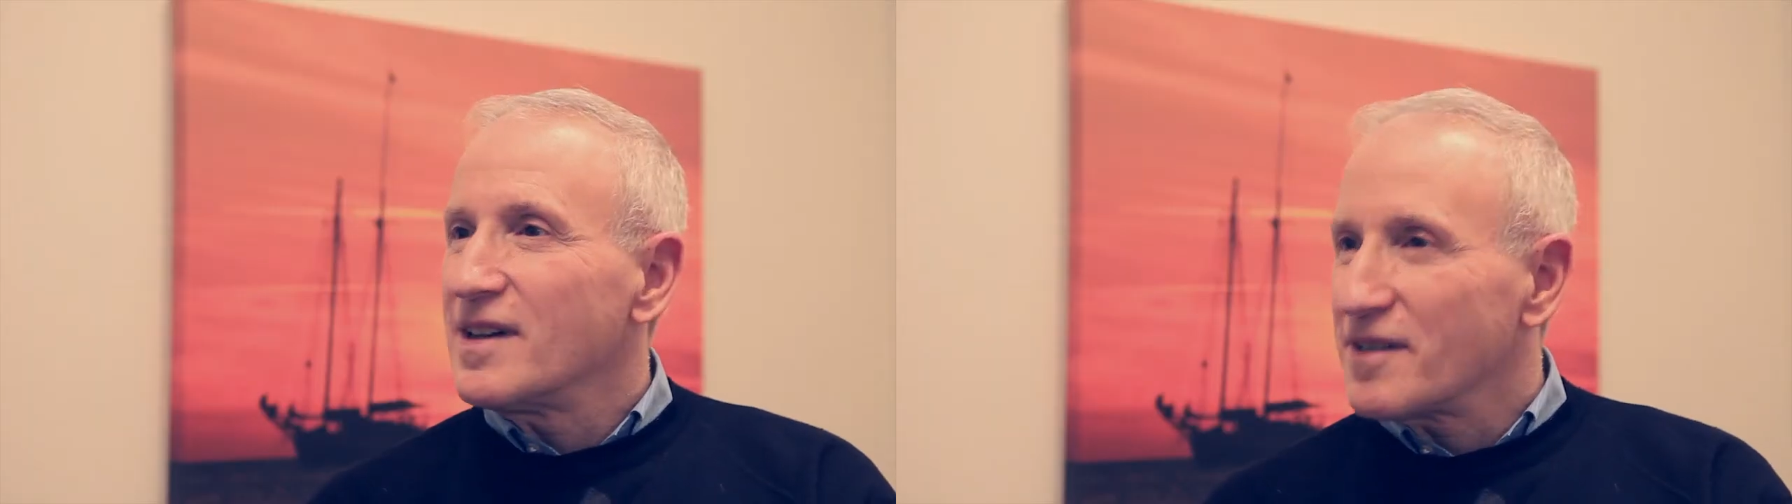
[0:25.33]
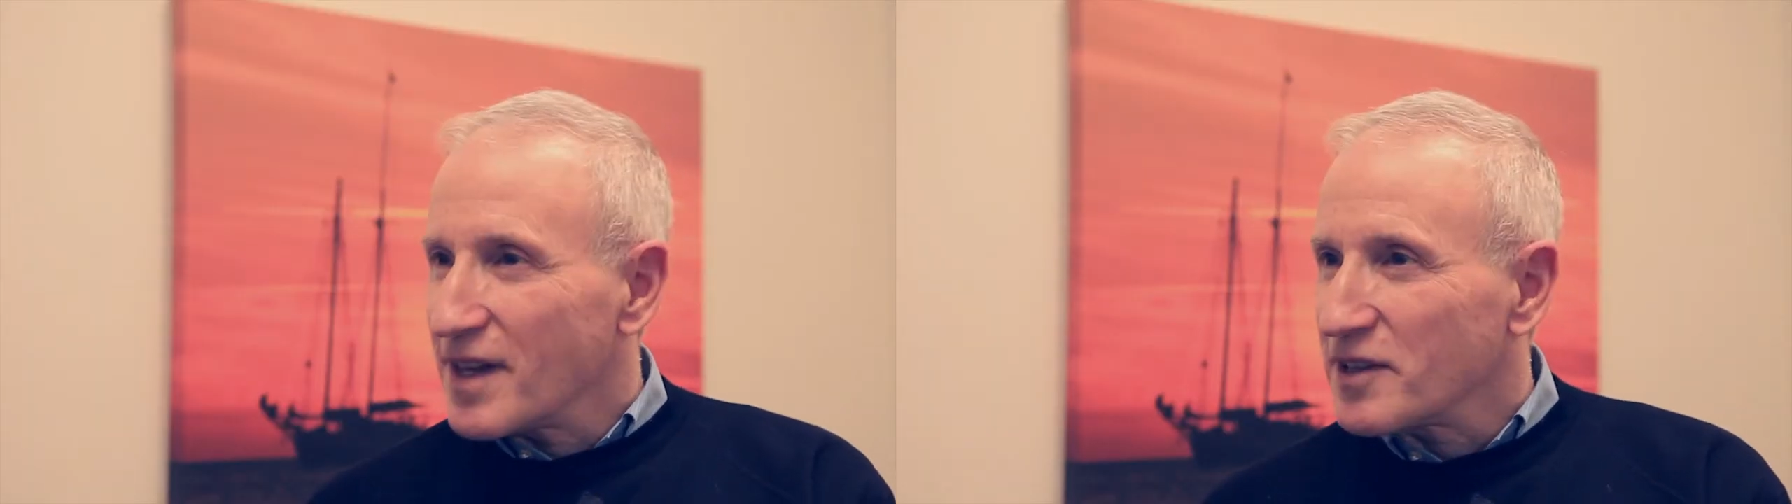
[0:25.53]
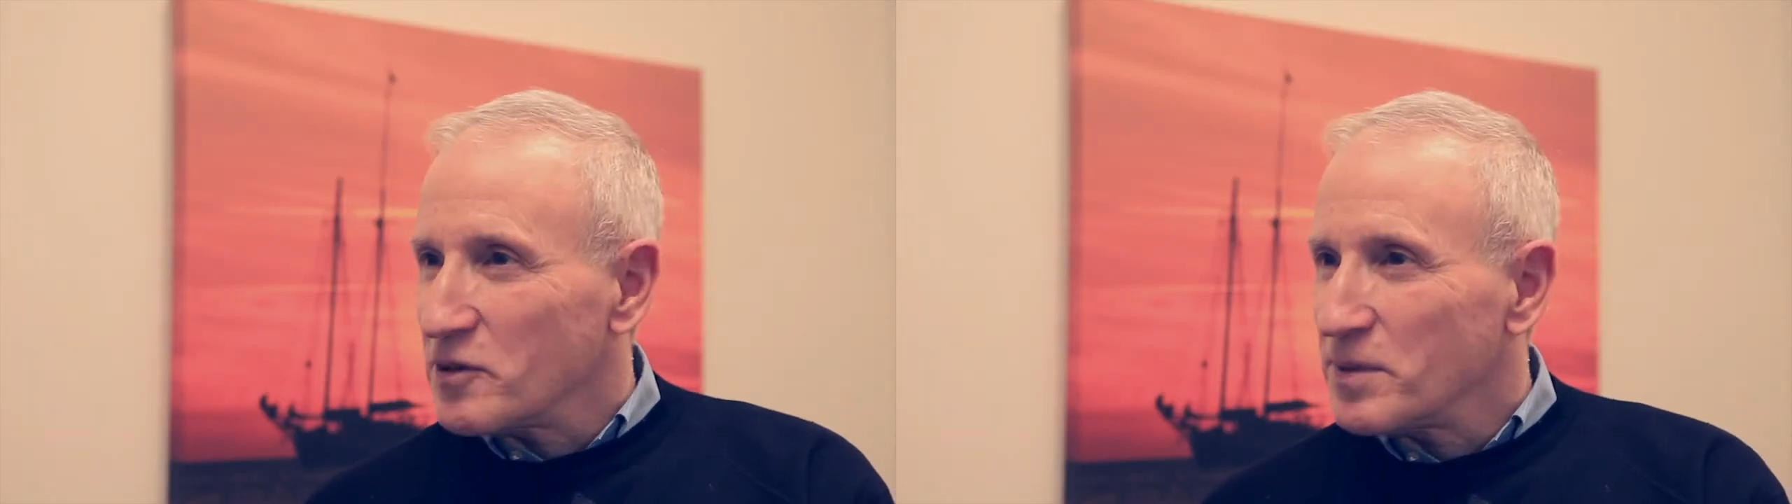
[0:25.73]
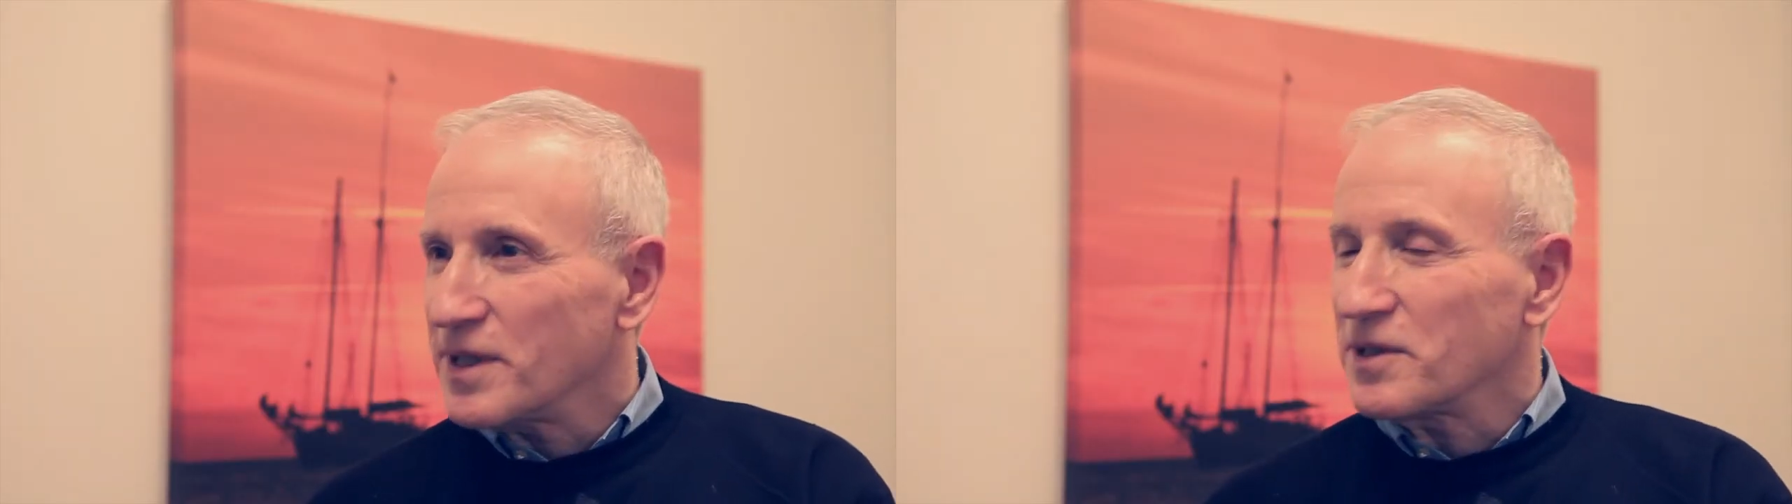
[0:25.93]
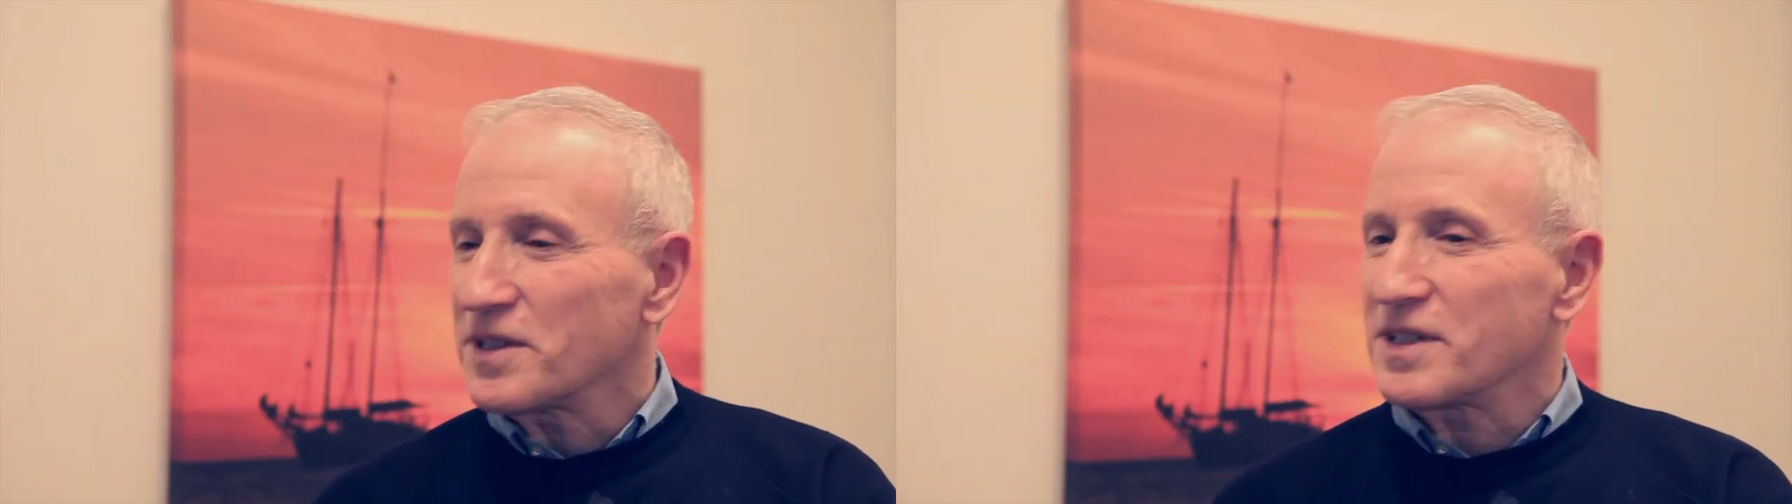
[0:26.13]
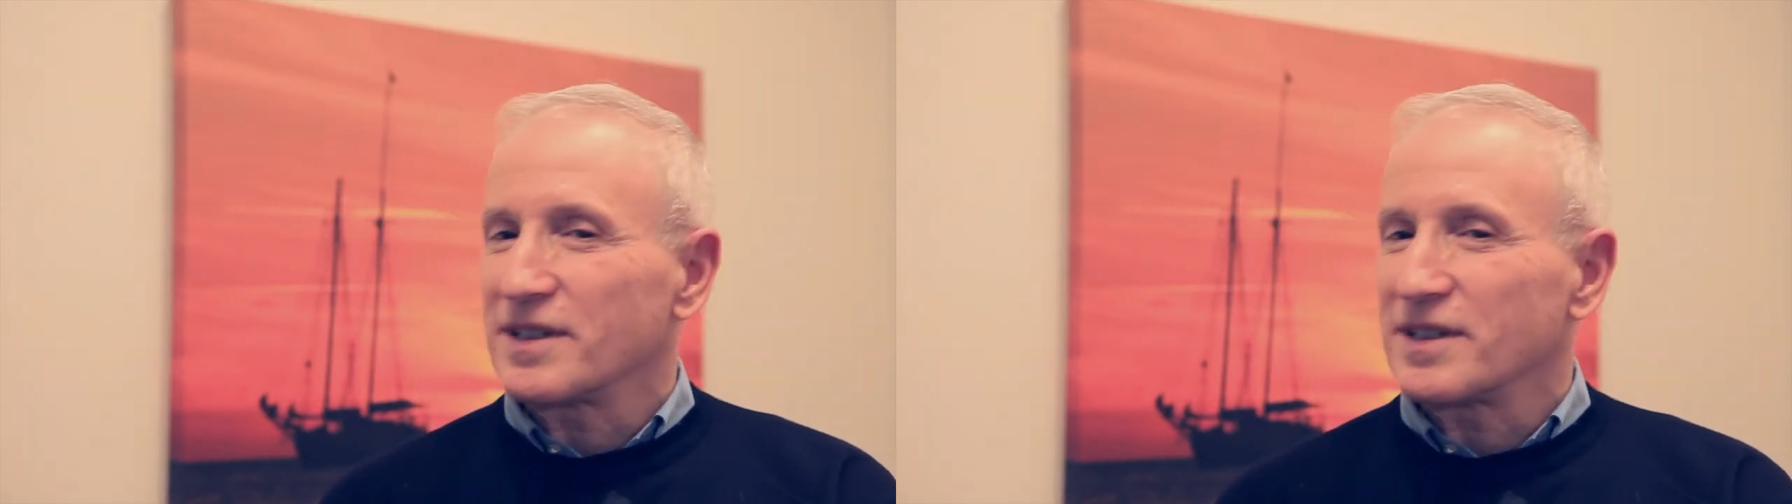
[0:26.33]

Thank you, Peter. It's